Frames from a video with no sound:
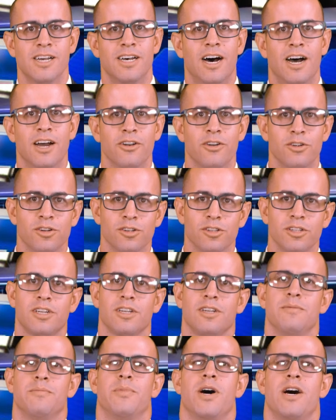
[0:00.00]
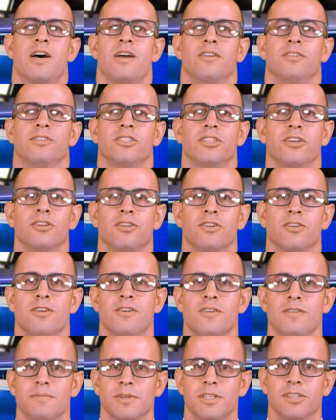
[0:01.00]
I know you're looking to buy or sell your
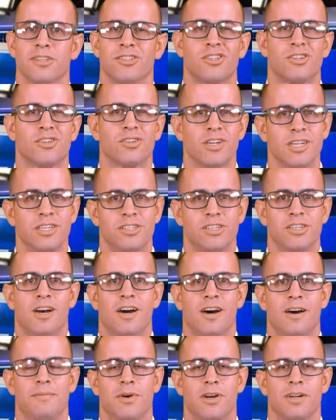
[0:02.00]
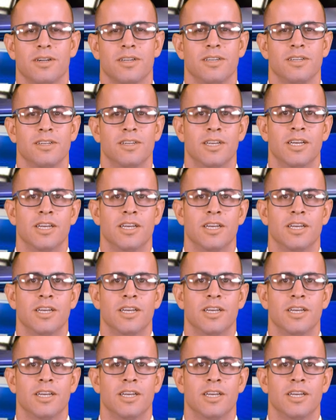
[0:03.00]
home in this crazy hot market.